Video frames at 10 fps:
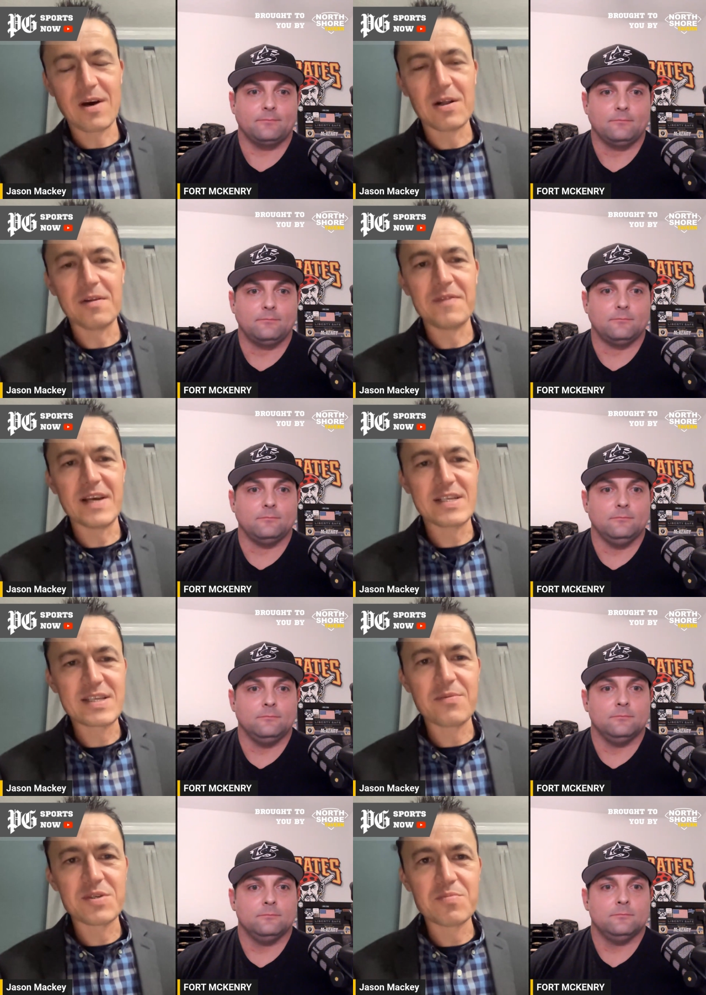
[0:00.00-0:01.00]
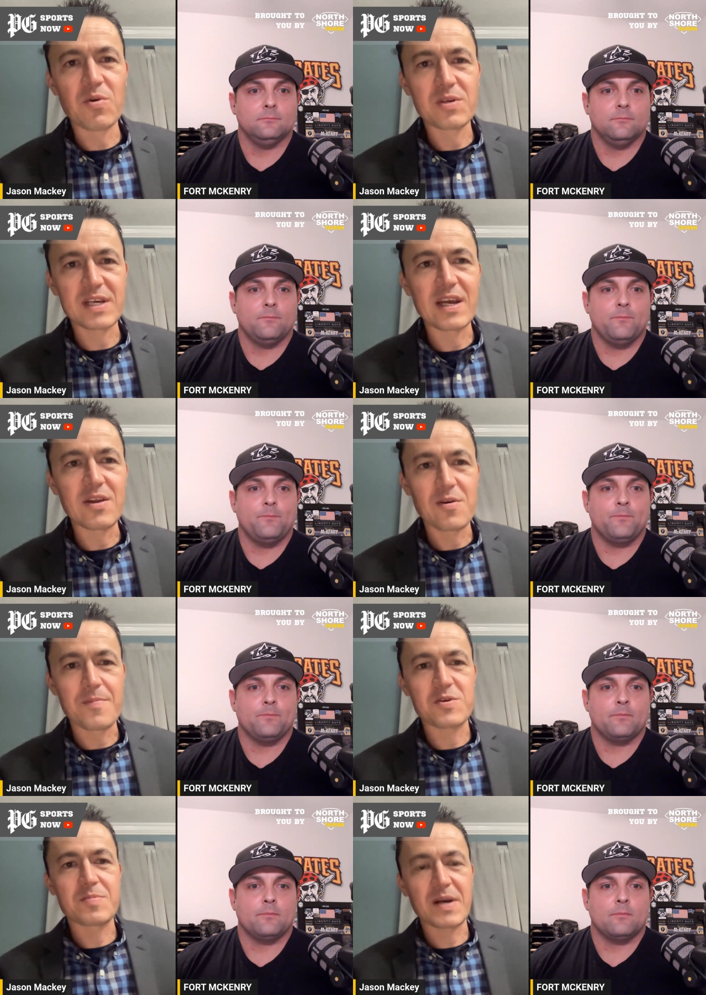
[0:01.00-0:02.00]
Speaker 1: all of this. It was more to get your
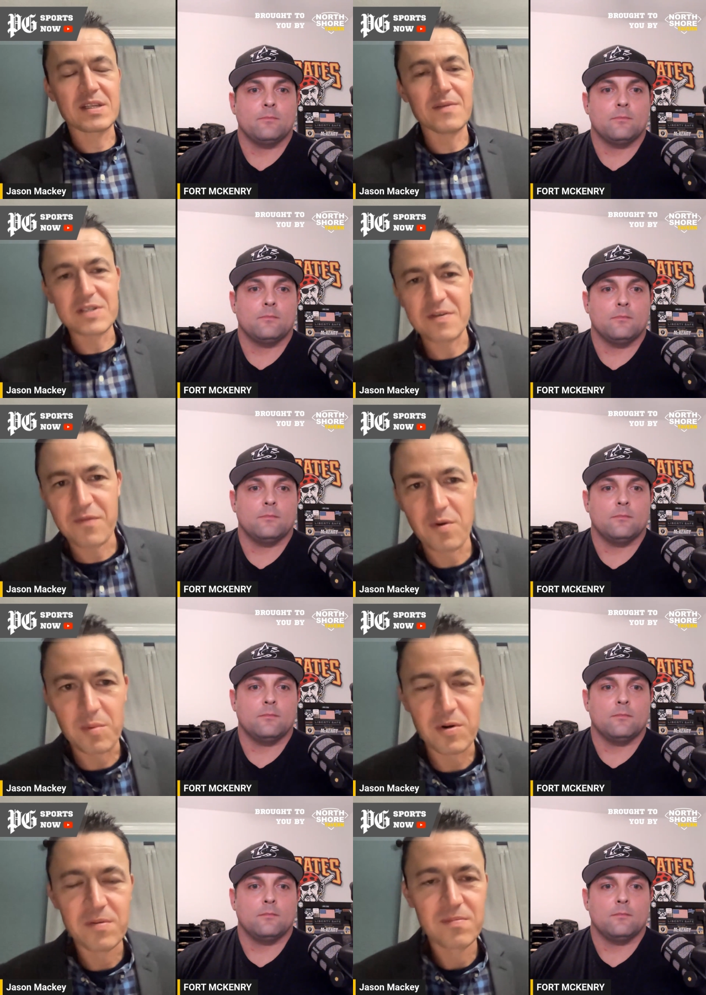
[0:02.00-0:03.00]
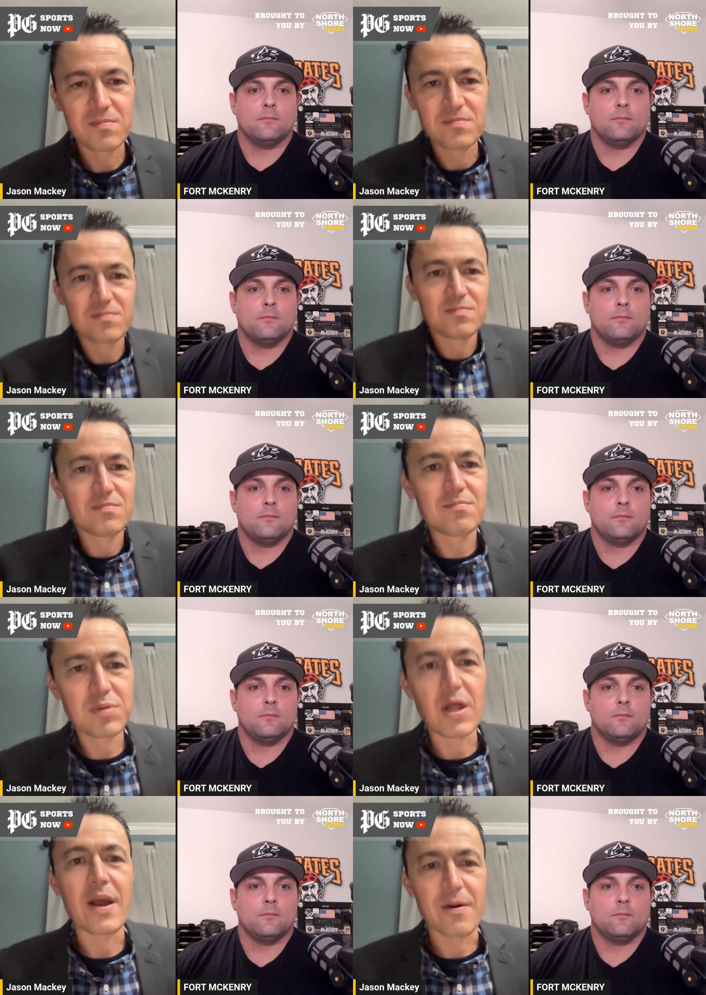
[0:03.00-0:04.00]
perspective as a former
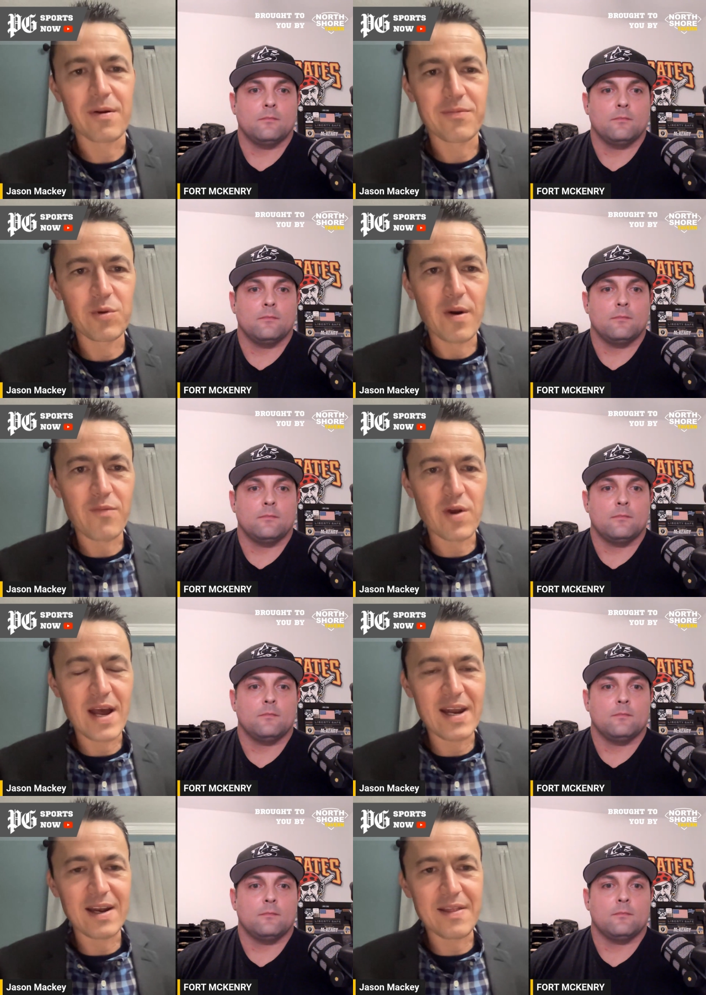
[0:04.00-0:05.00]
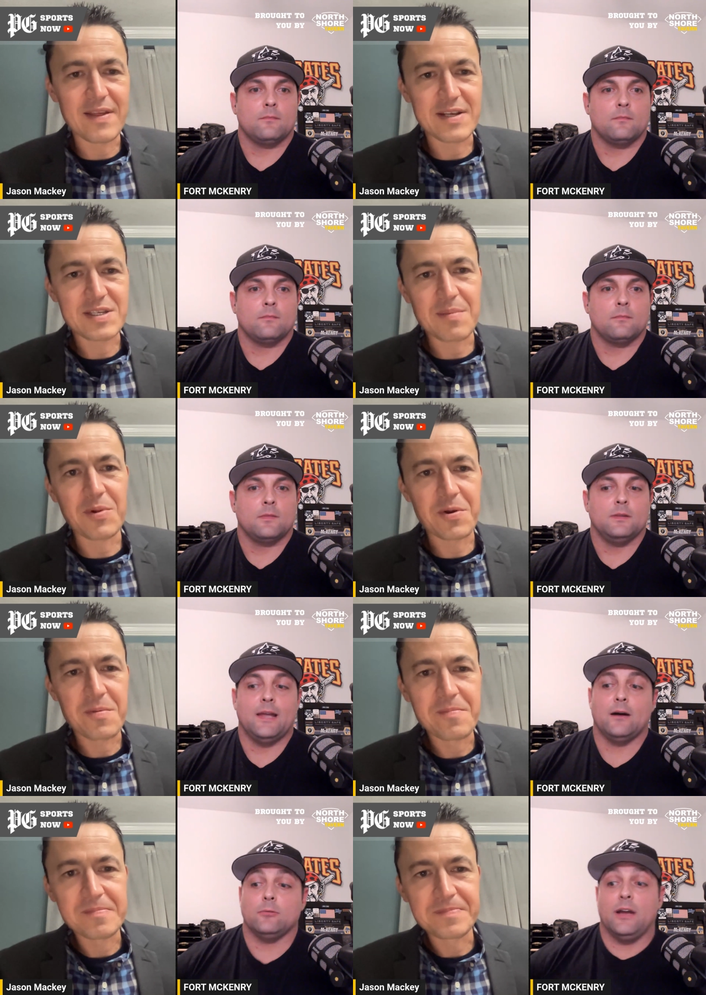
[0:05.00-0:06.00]
player, if you ever had anything similar.
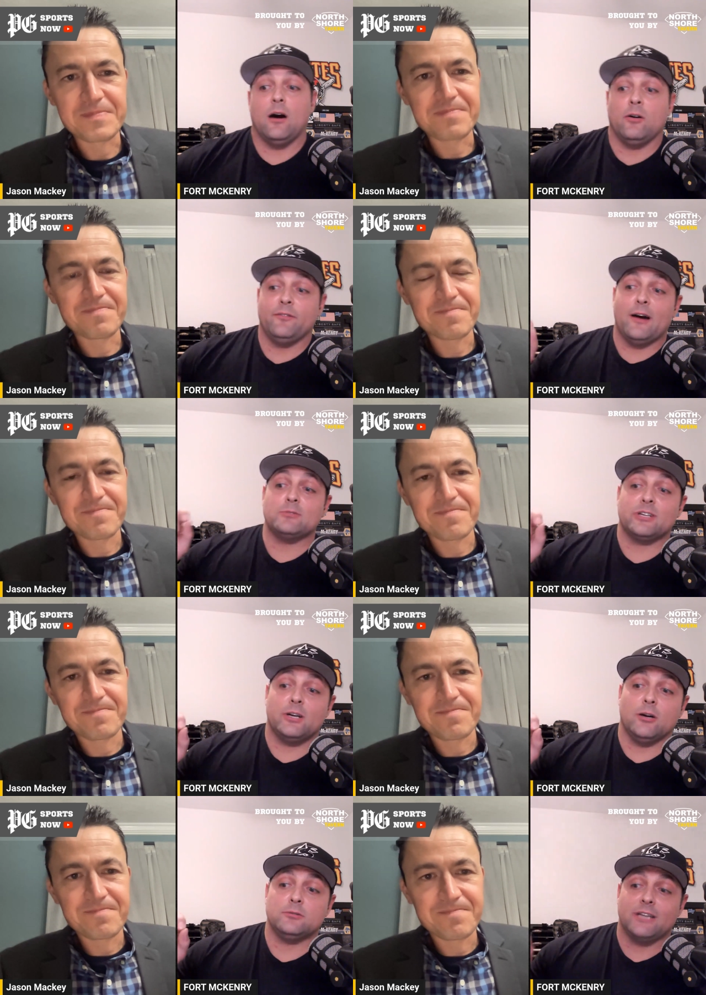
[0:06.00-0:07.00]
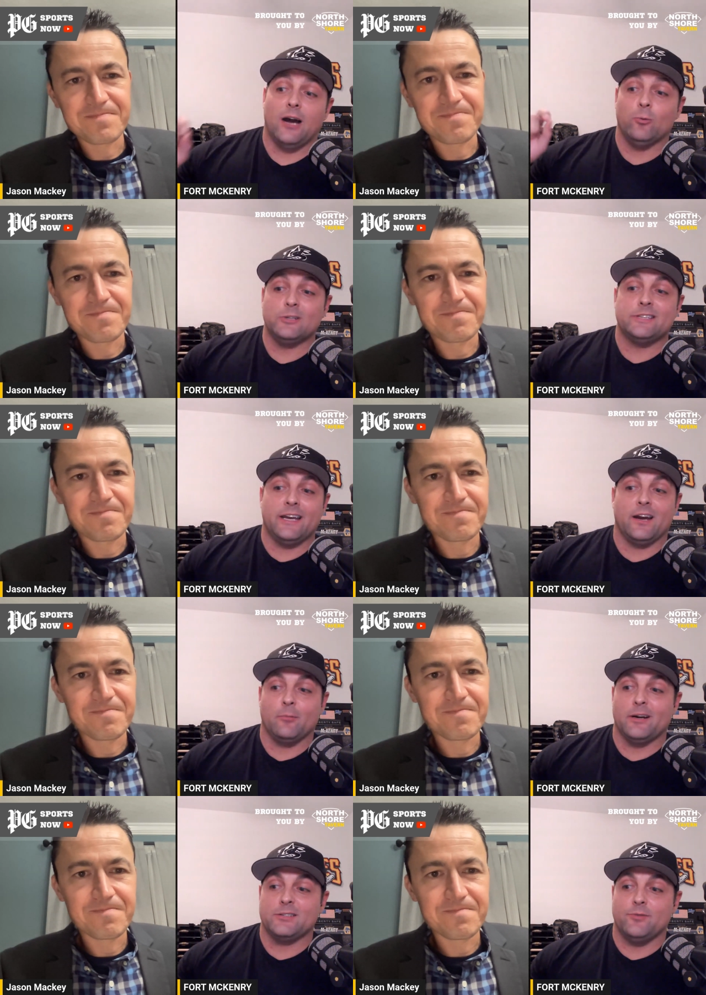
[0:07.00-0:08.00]
Speaker 2: Now, now, if I was a coach, I would take
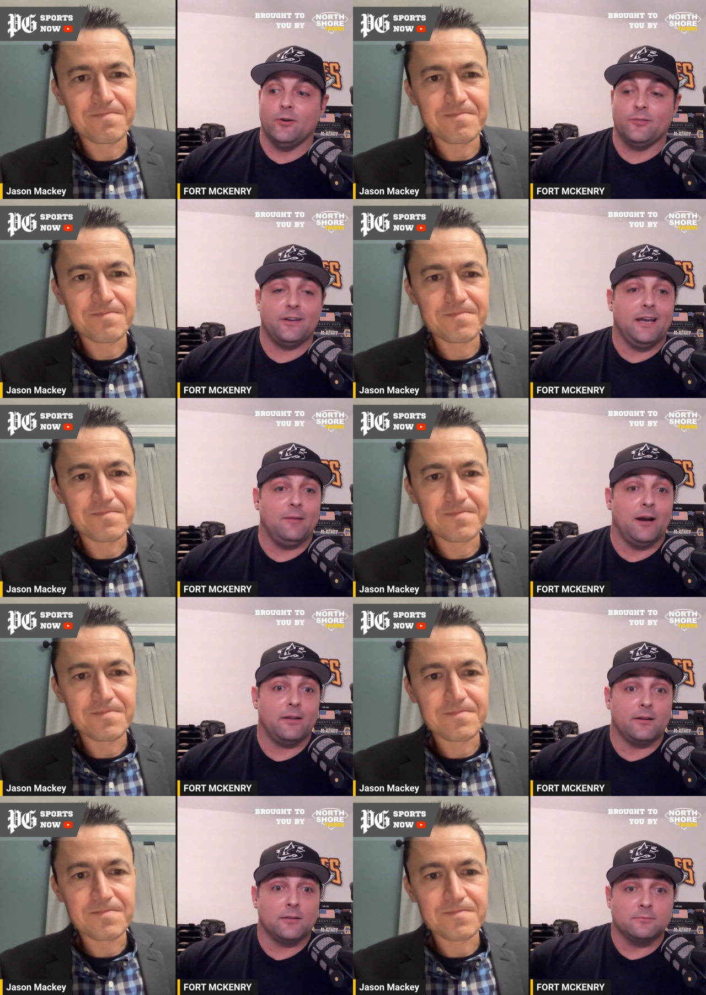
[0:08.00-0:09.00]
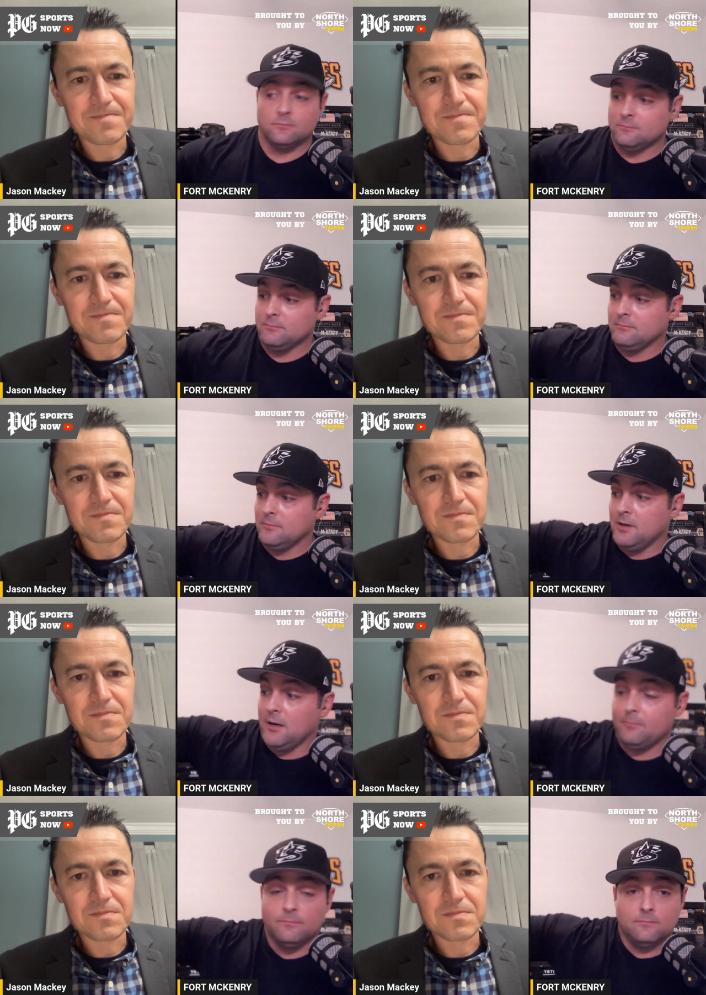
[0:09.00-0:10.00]
everybody's phone if it came out of their
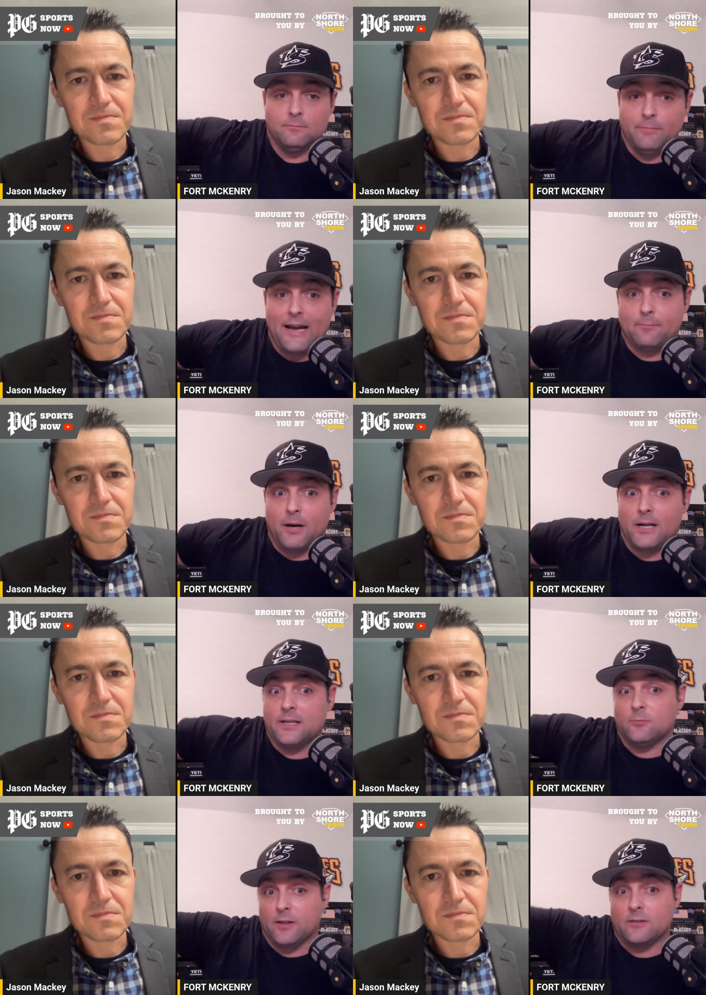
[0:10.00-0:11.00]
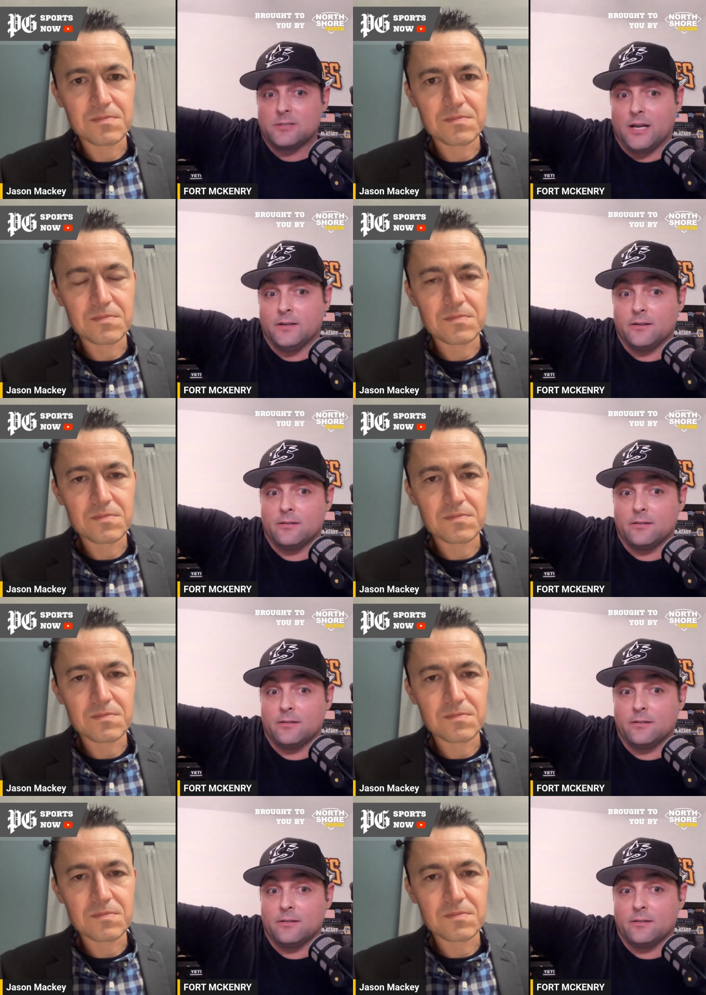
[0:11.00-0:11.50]
uh, back pocket while they're sliding into